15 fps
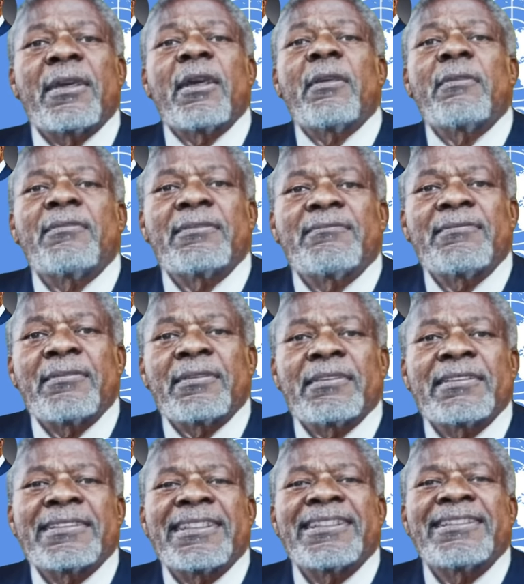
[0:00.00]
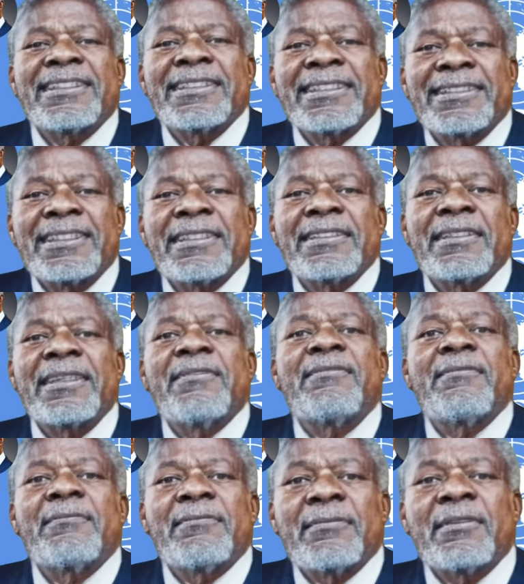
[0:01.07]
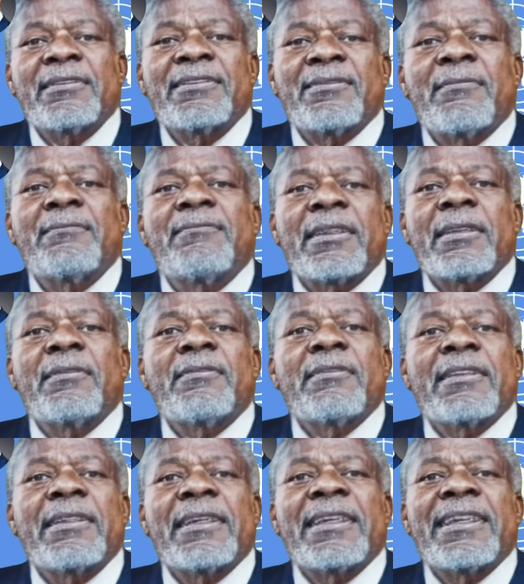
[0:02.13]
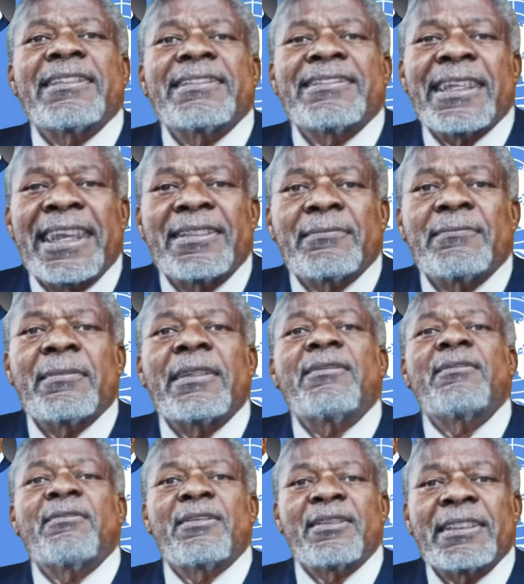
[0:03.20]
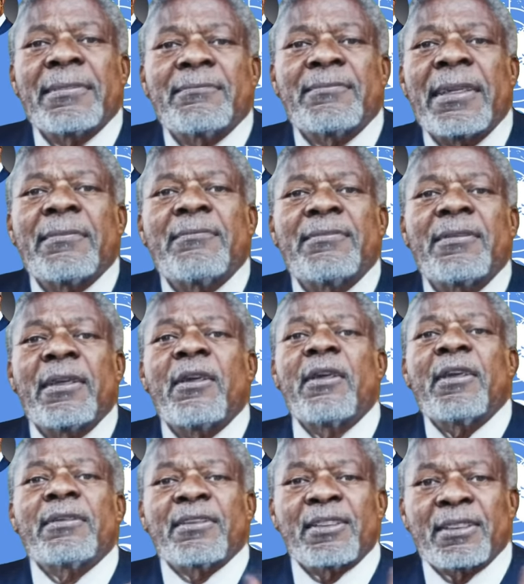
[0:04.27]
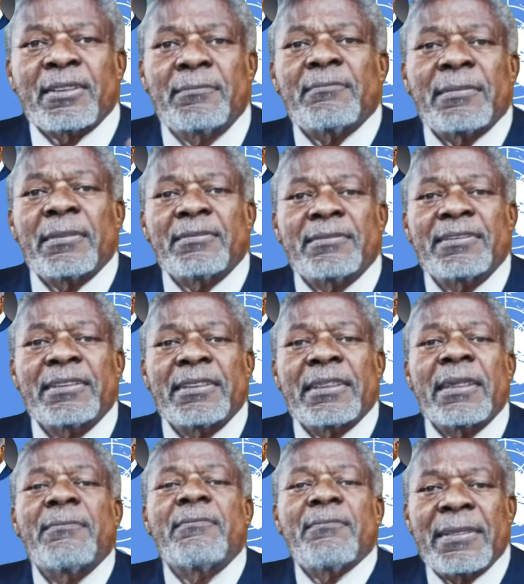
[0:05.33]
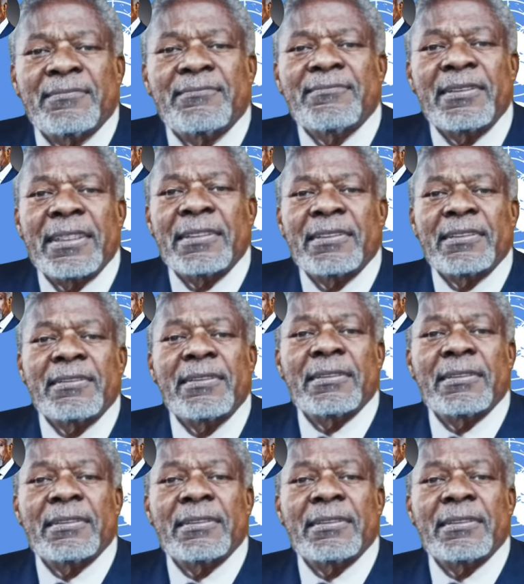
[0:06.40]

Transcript: whose voice is indeed the voice of the Lord. Time to shape up or ship out, my friend.